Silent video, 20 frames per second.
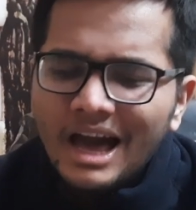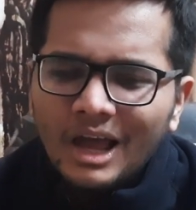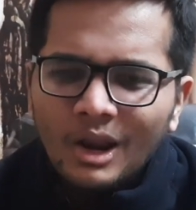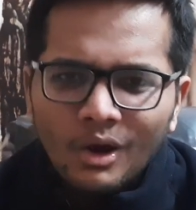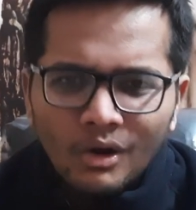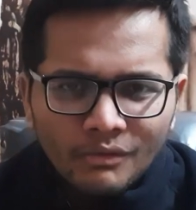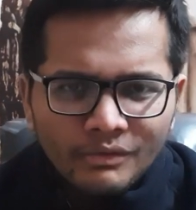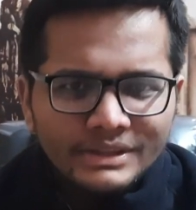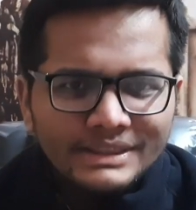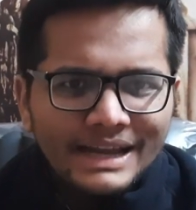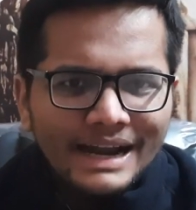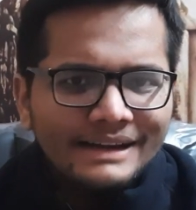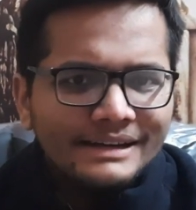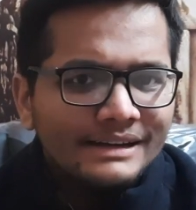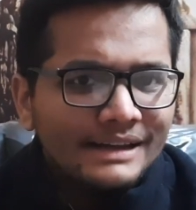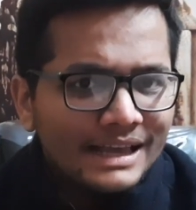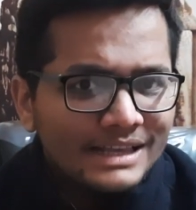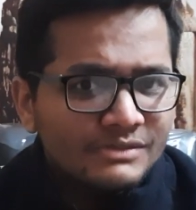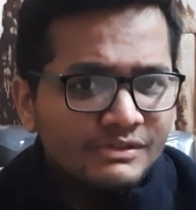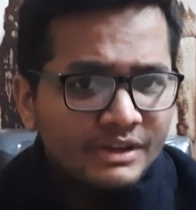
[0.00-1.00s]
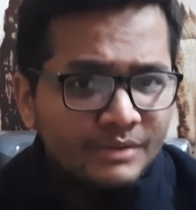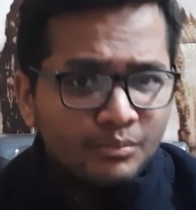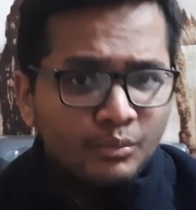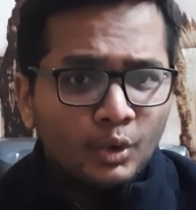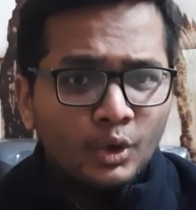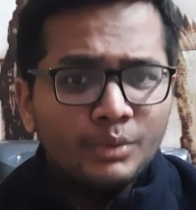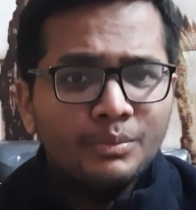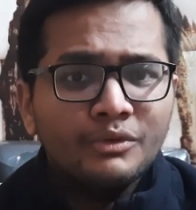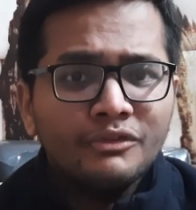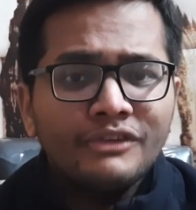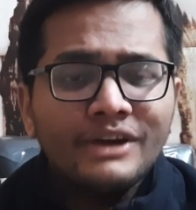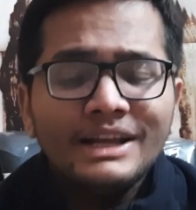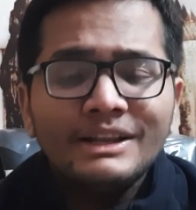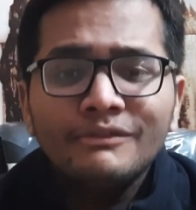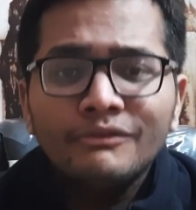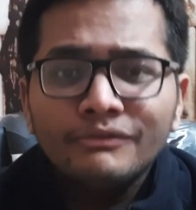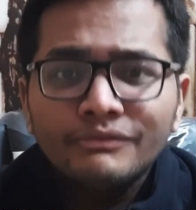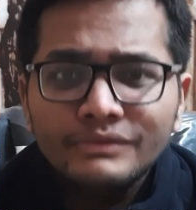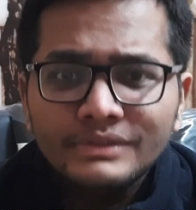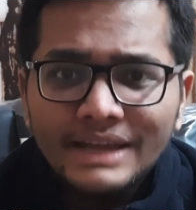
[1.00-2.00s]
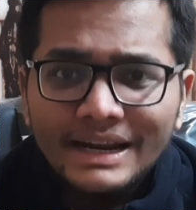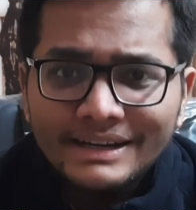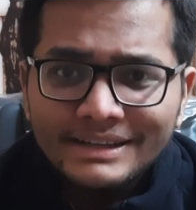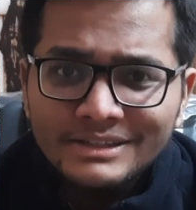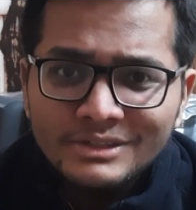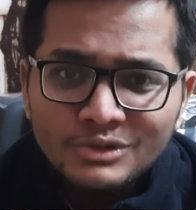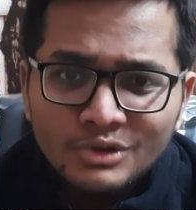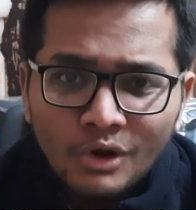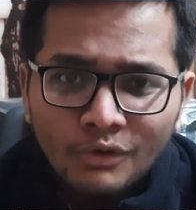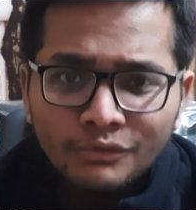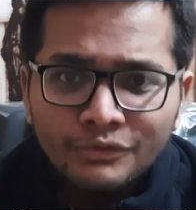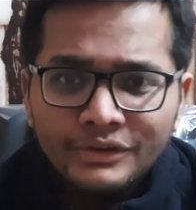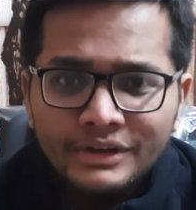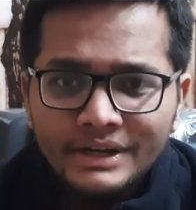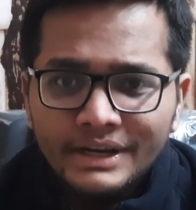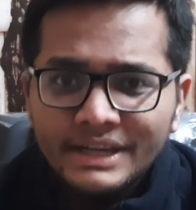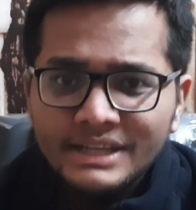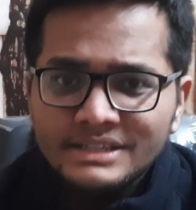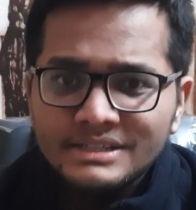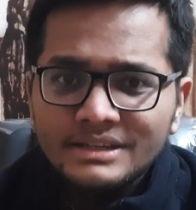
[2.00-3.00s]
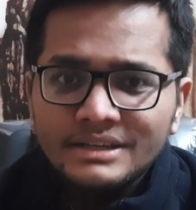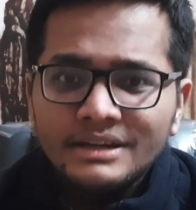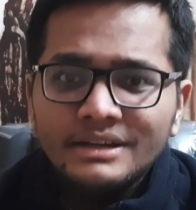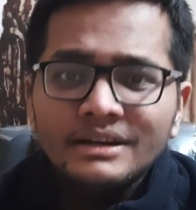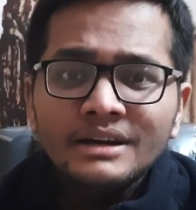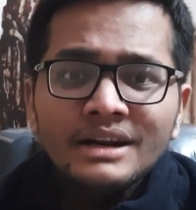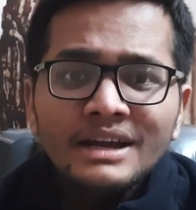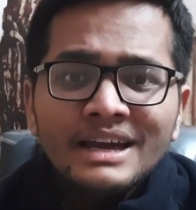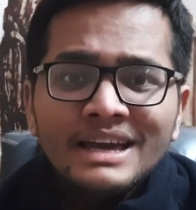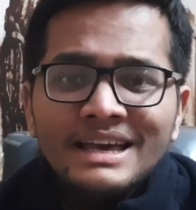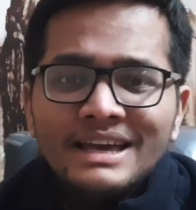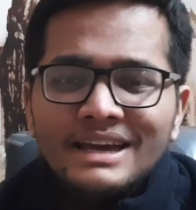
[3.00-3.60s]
Along with that, it has one more profile, that is software engineer